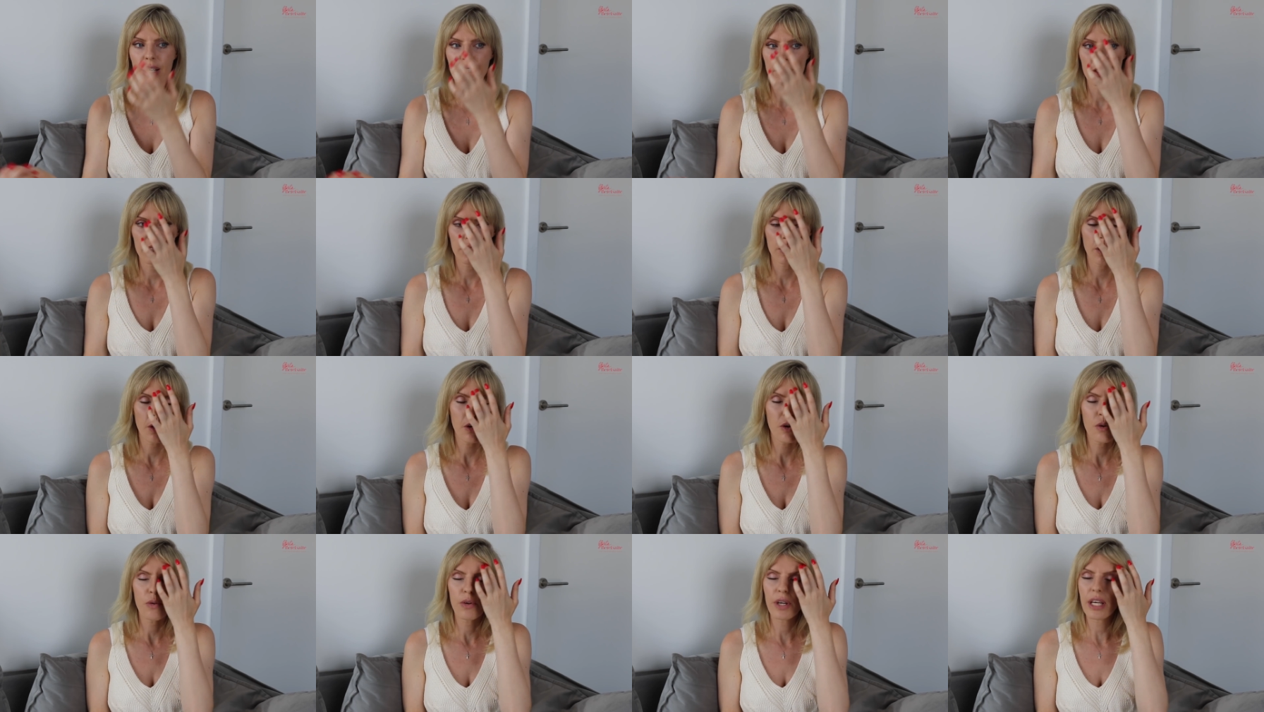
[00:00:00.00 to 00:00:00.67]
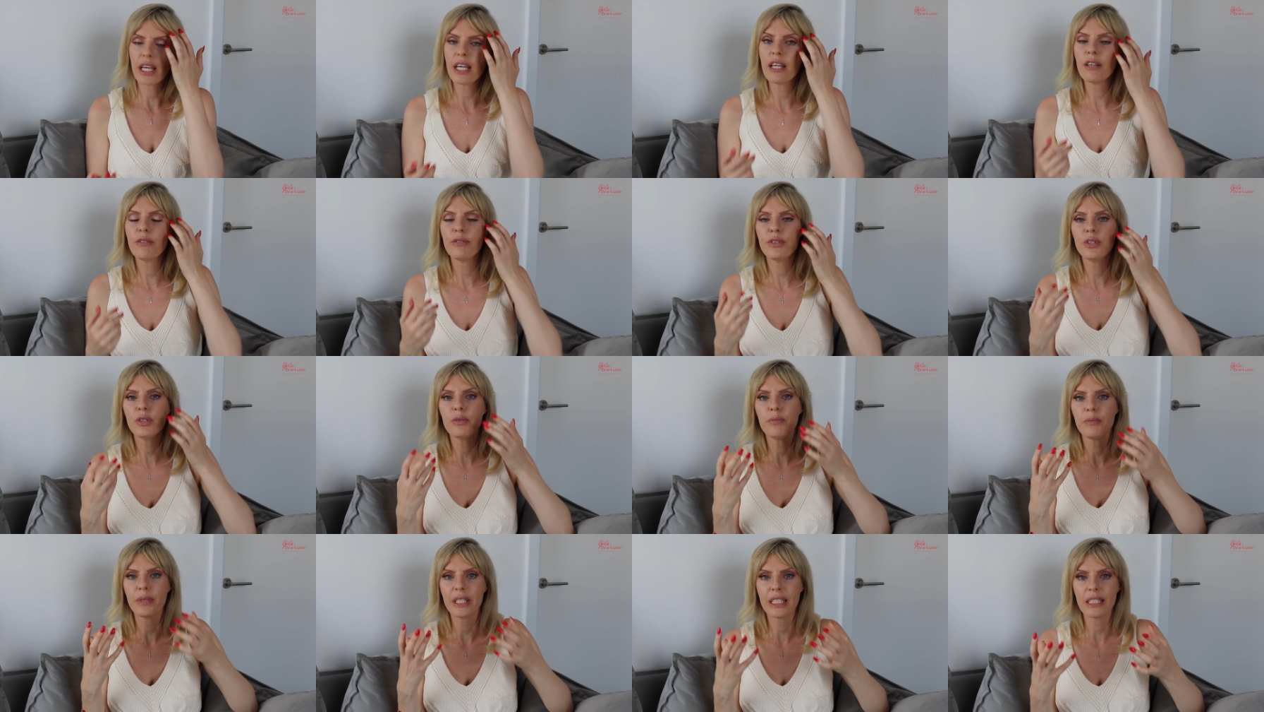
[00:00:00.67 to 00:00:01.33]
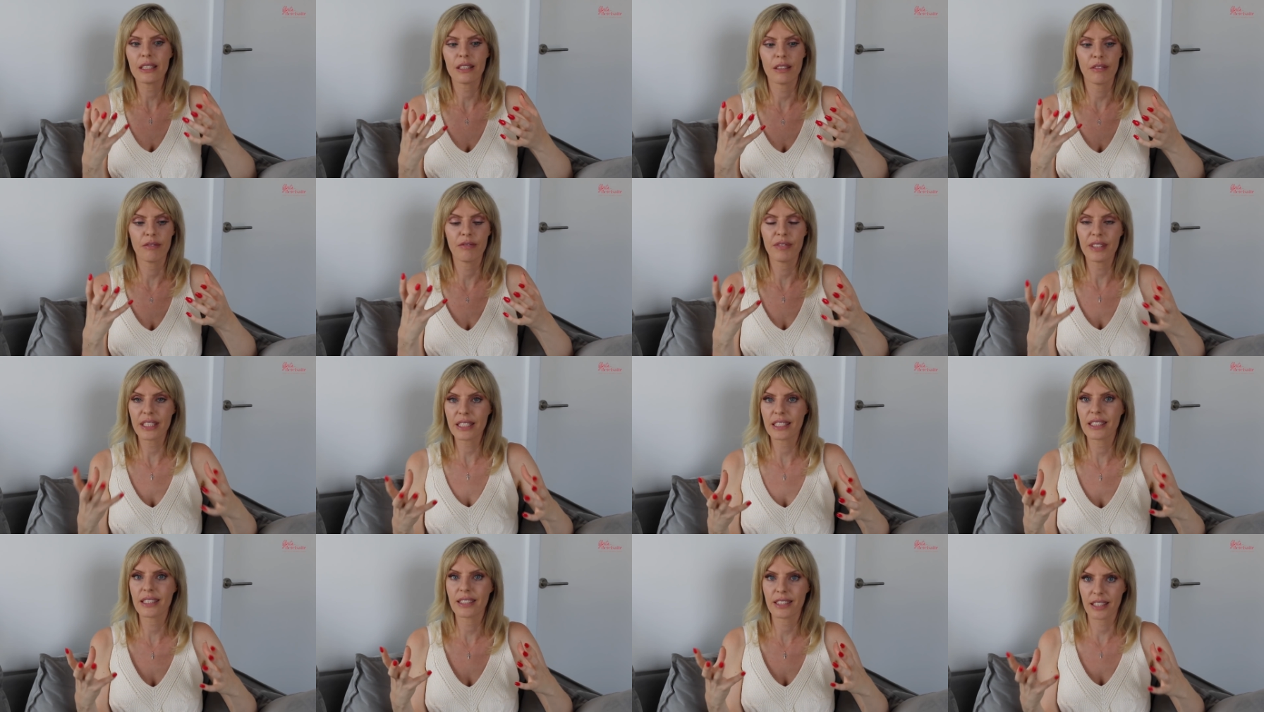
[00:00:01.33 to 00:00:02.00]
So if you meet
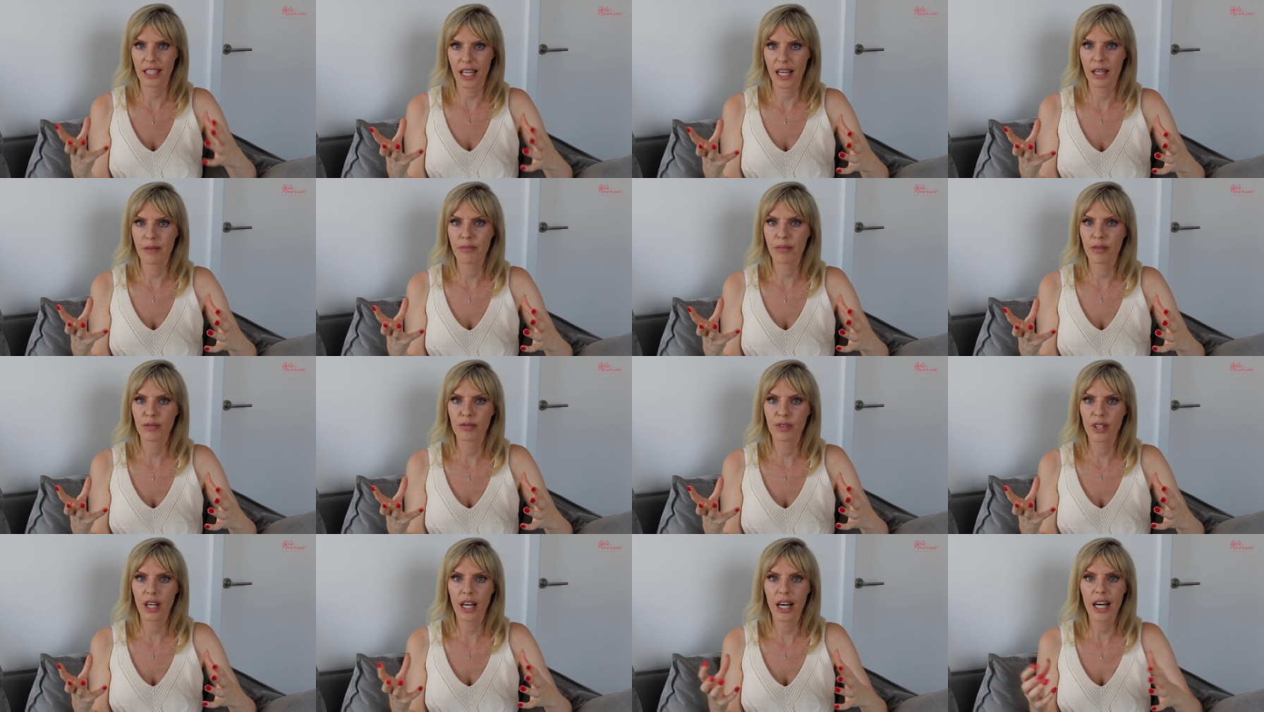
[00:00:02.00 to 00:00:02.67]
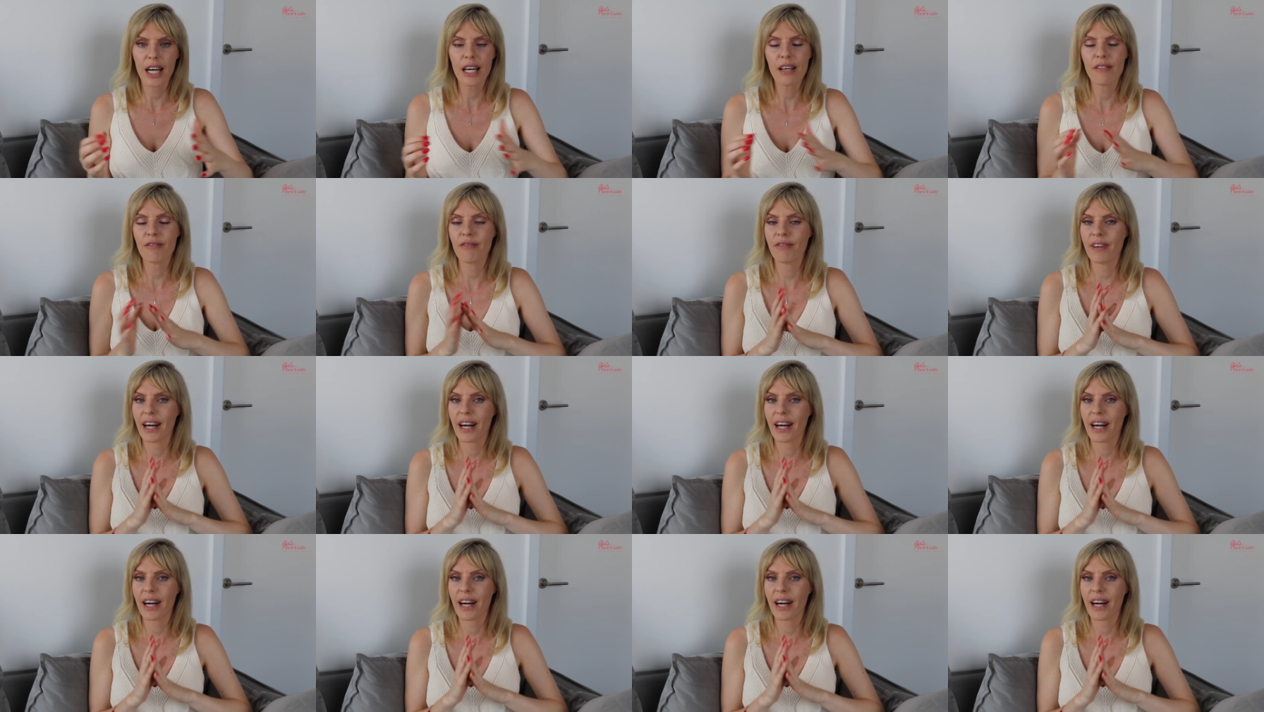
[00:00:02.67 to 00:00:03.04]
this type of guy,